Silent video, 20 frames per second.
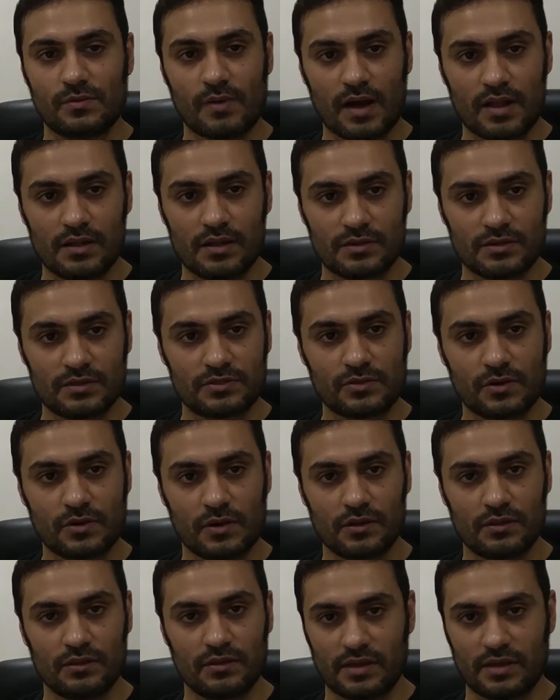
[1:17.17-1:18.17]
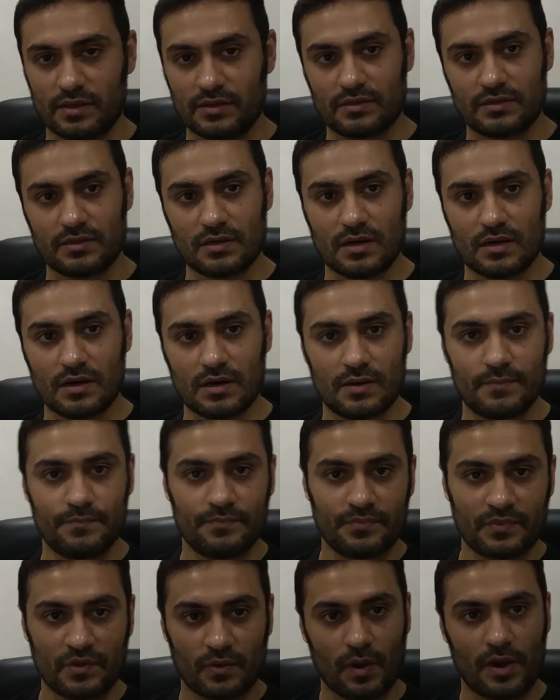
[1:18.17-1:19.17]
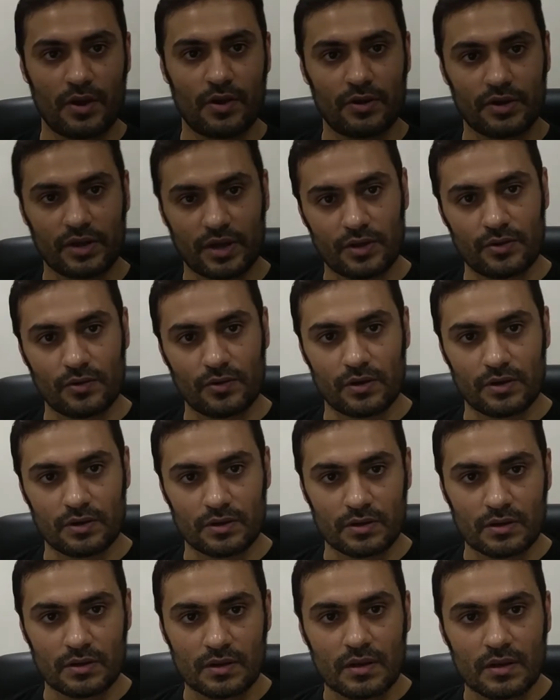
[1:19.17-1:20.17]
Wilder thought that why not add on